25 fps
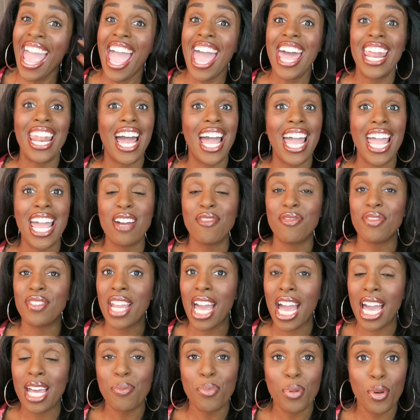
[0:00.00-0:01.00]
And I have
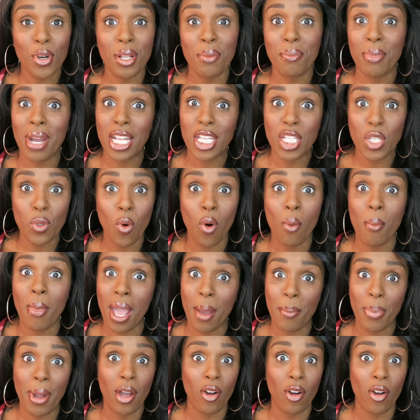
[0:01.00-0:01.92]
not put my Duo Matte